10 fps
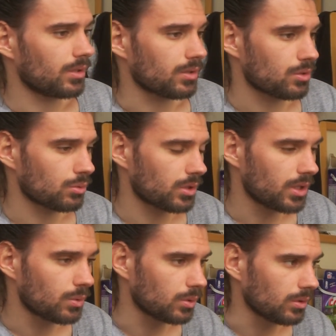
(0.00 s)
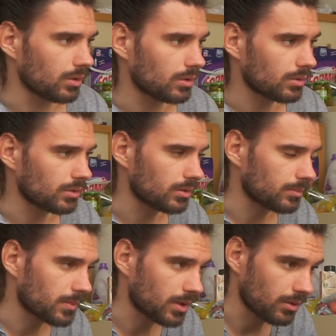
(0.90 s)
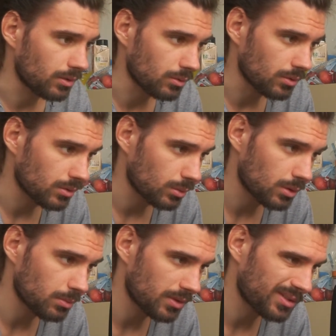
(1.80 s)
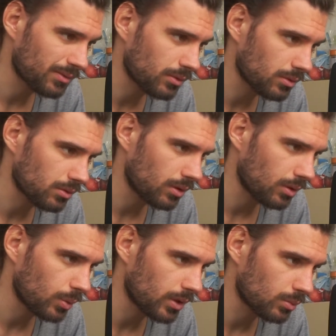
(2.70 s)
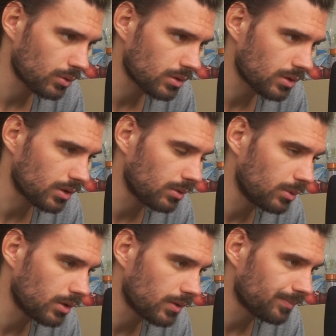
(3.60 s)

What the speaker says: should equal 10 euros, which means of course our win would still be